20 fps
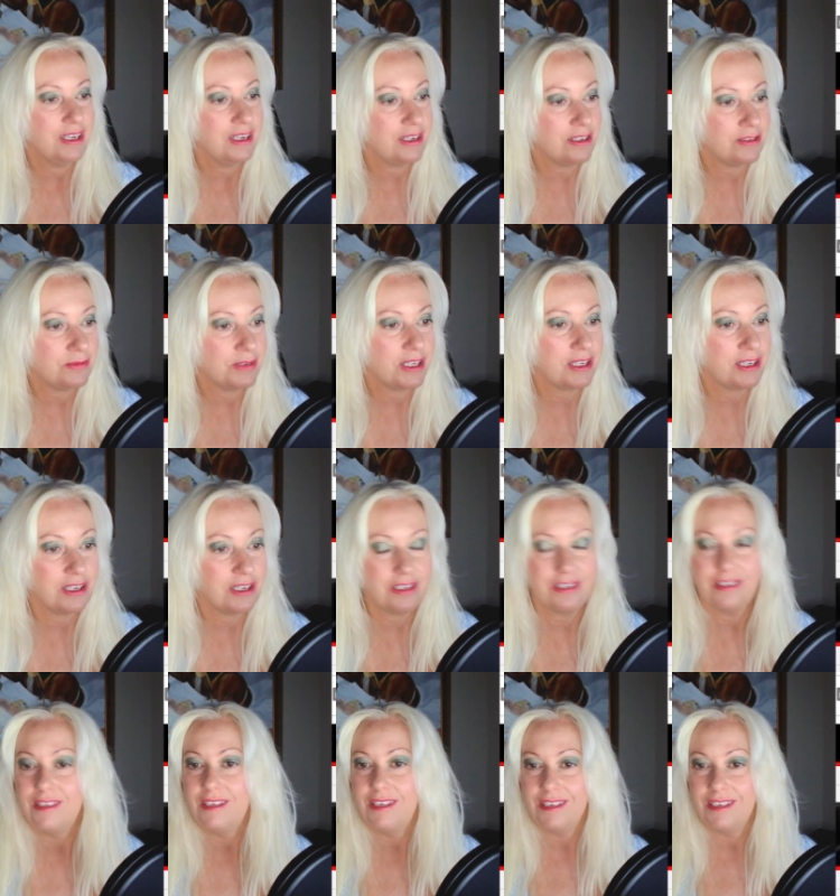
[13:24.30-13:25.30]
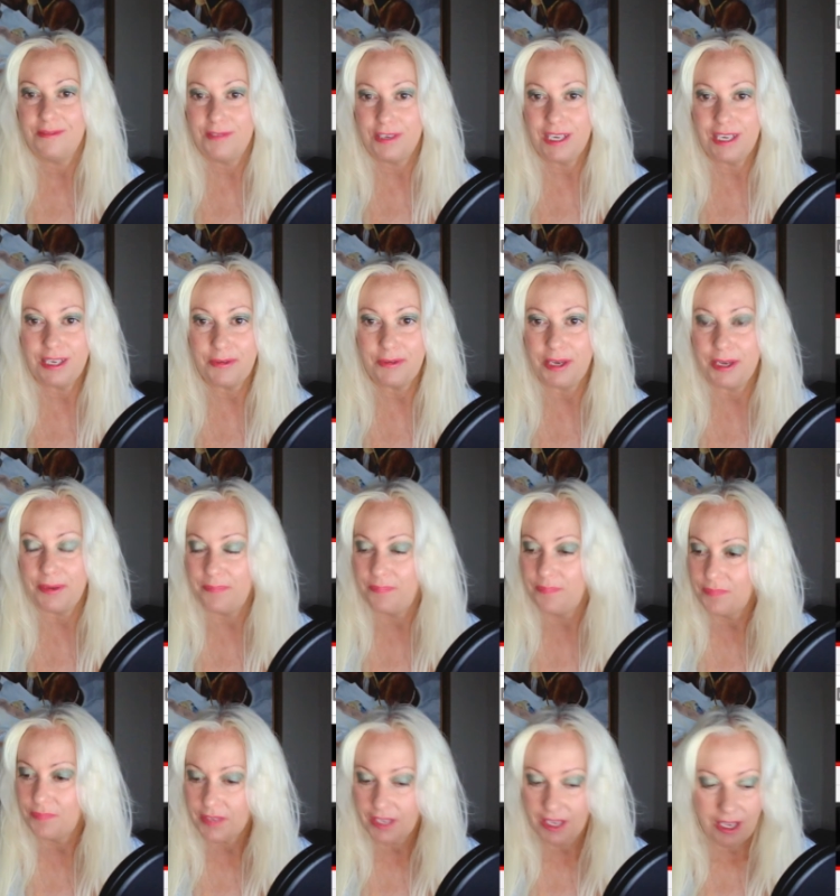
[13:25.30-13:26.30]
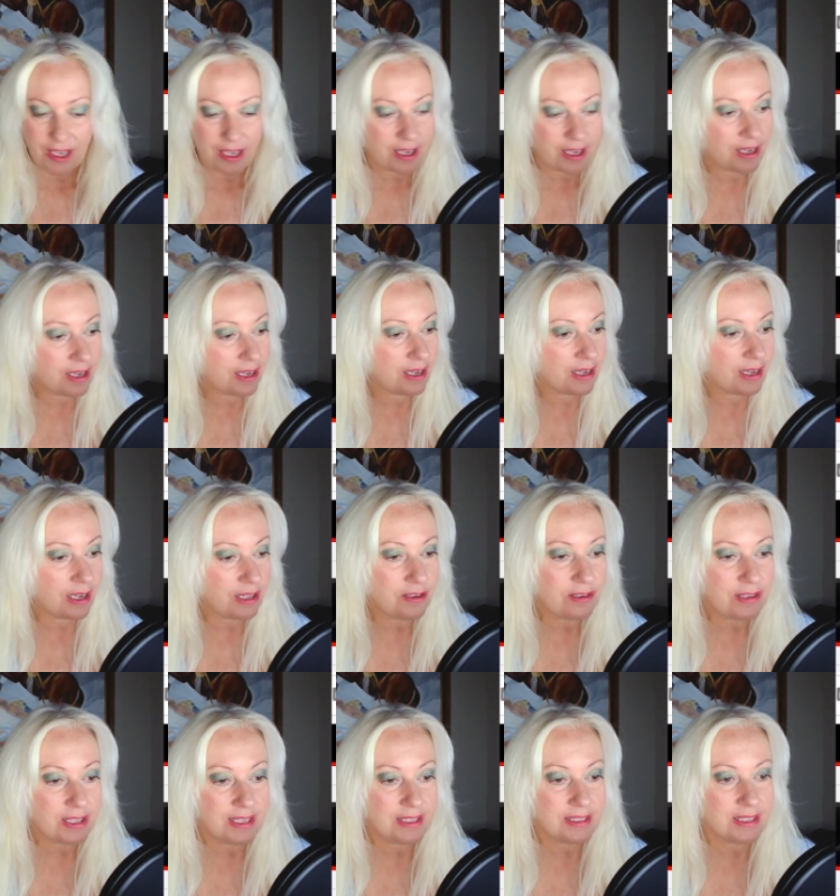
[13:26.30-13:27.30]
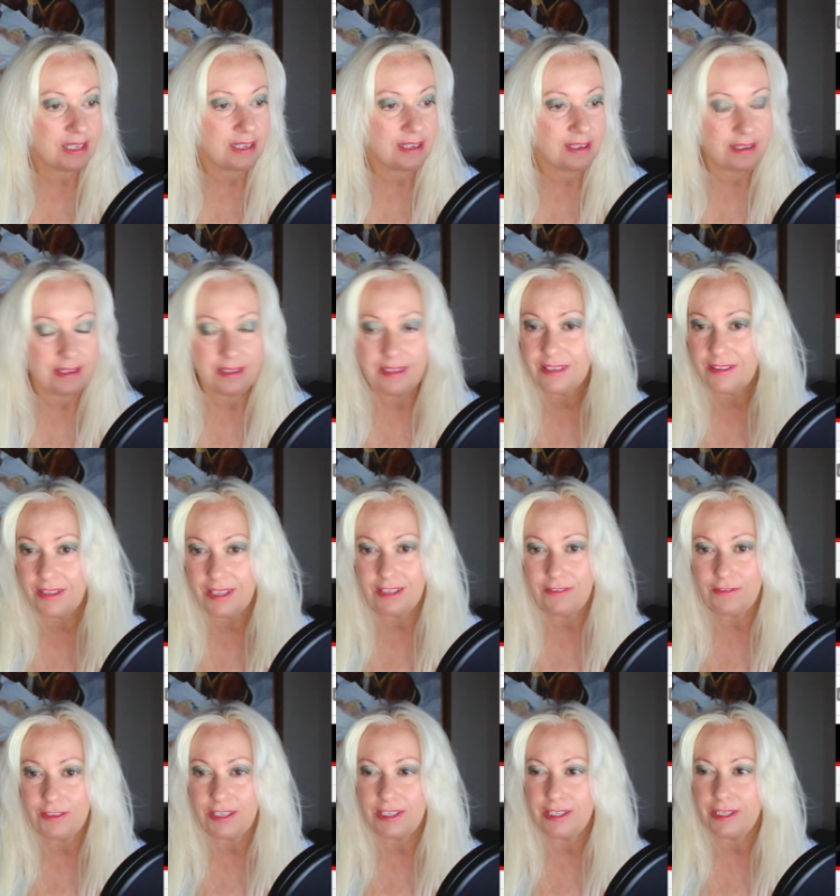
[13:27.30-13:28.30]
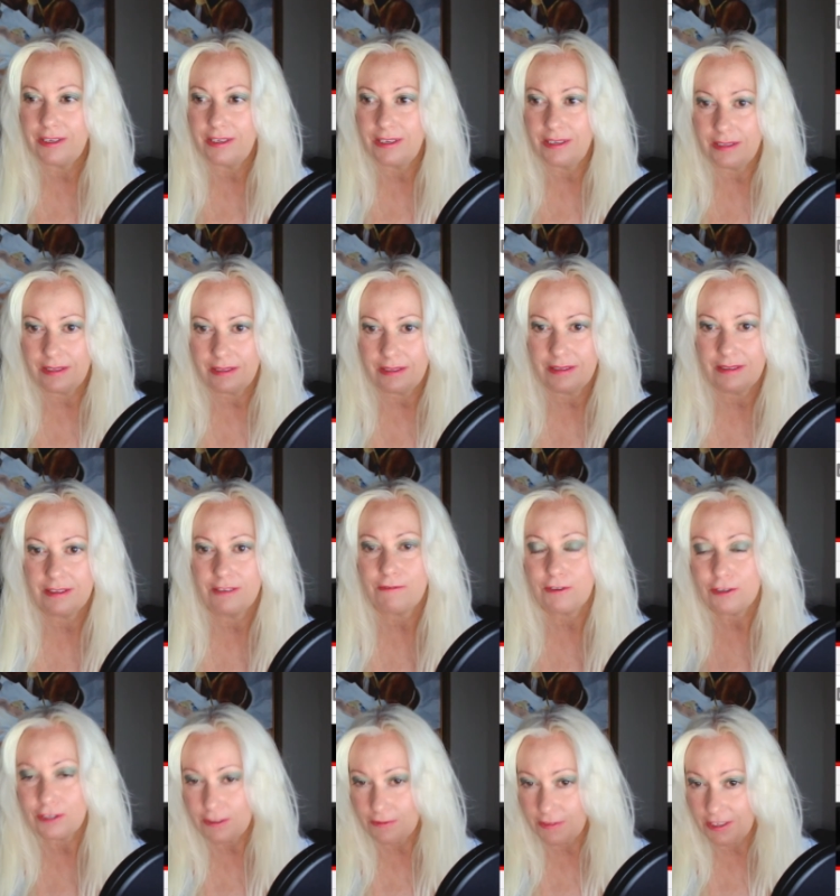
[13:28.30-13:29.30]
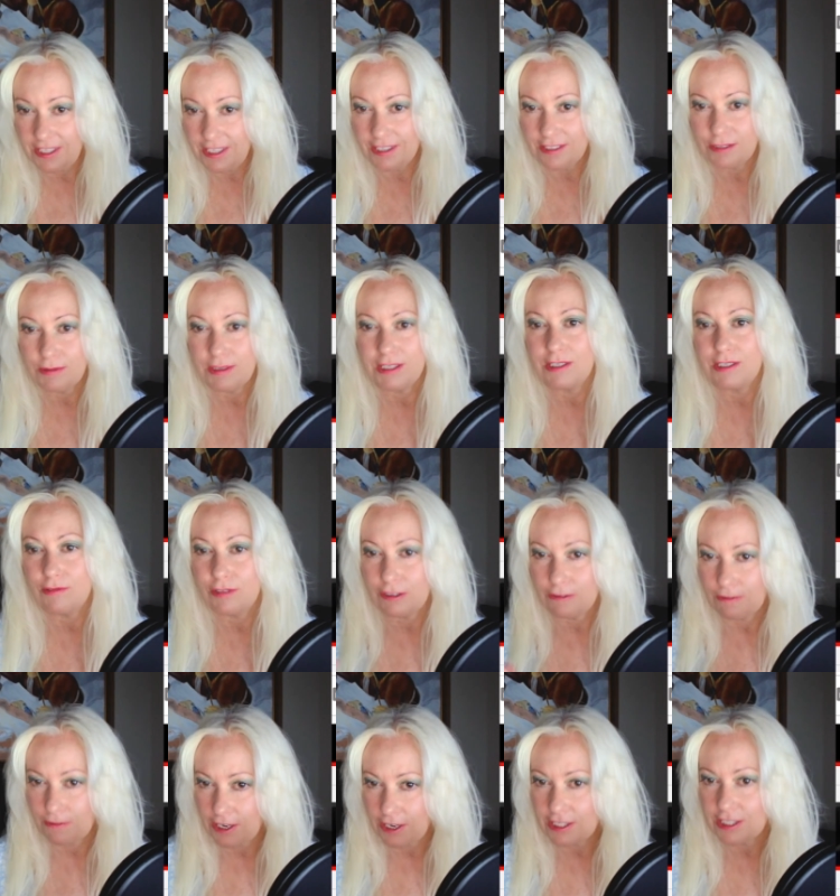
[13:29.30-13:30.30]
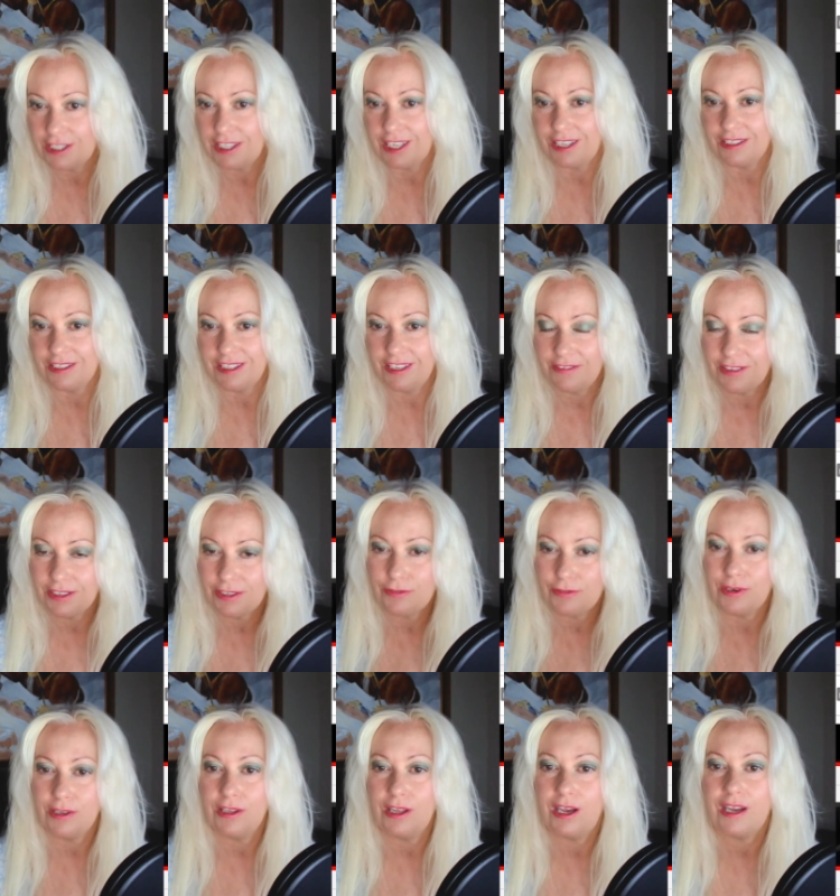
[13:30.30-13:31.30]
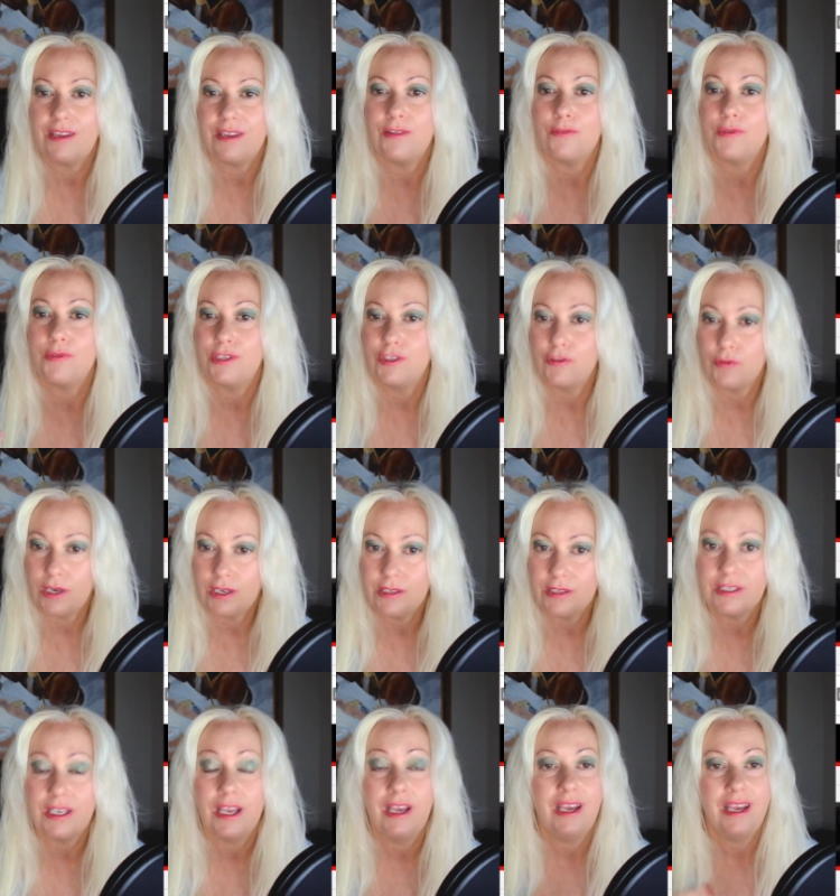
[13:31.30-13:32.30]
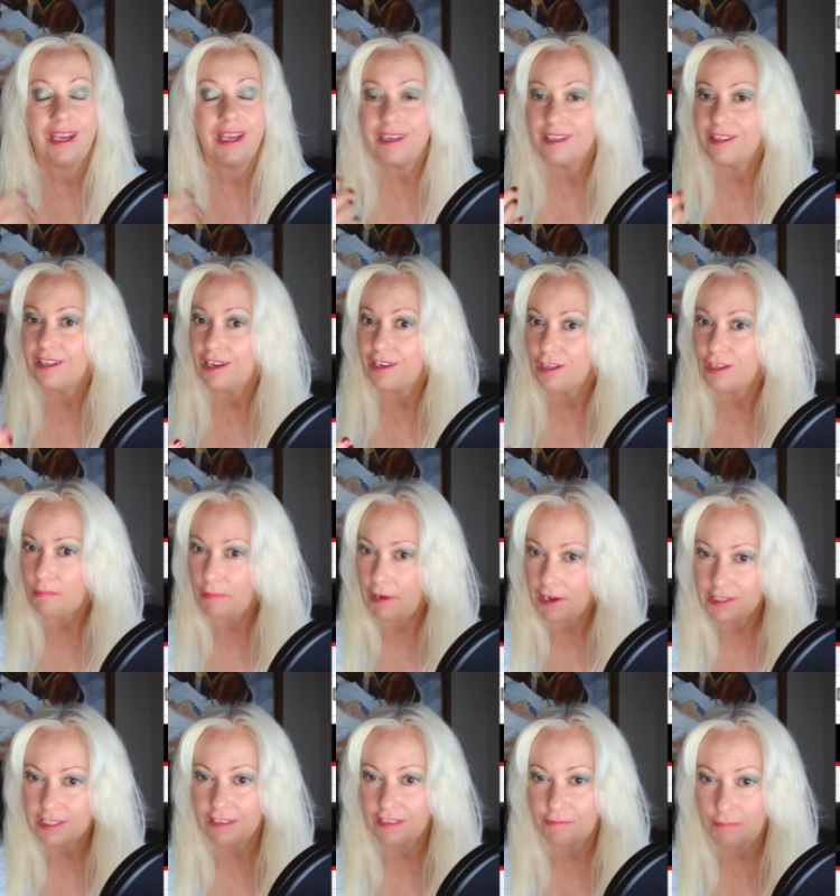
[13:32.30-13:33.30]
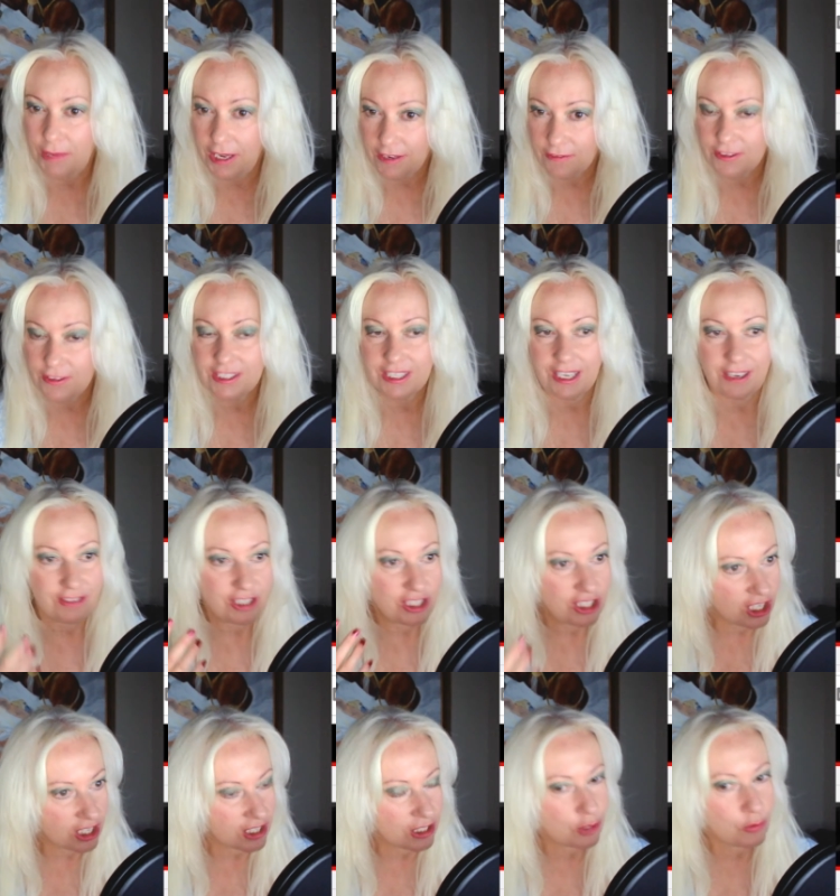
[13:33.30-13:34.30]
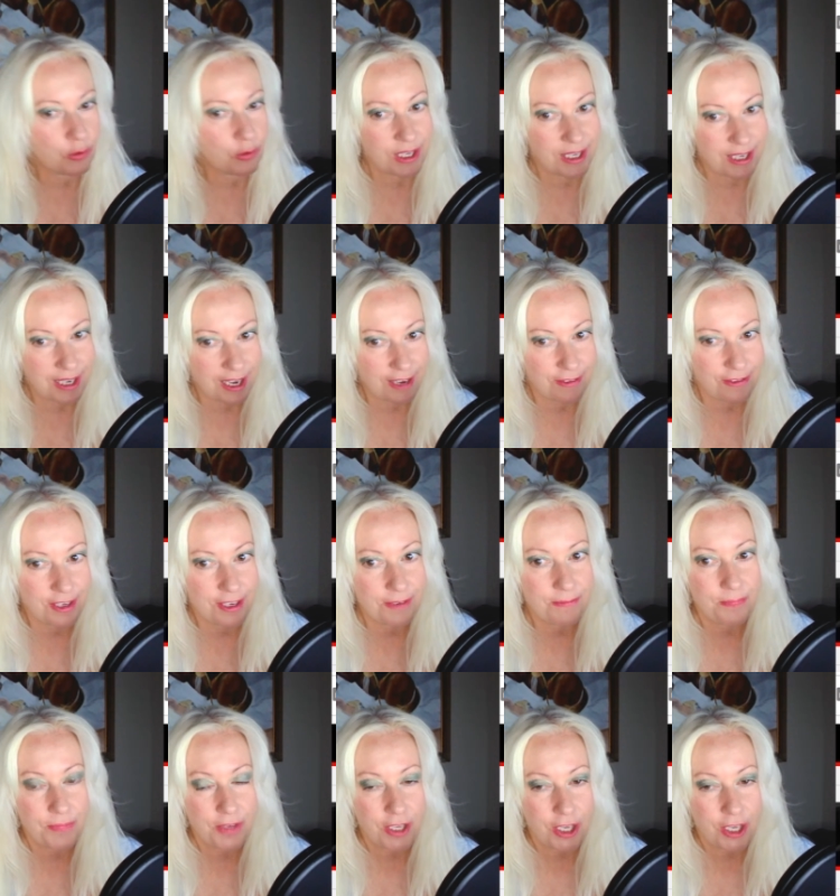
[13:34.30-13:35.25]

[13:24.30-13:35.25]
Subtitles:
Oh my God. But anyway, other things like in the first videos, because it was fresh, because I was living through a lot of the withdrawals and a lot of the positive benefits of just quitting caffeine.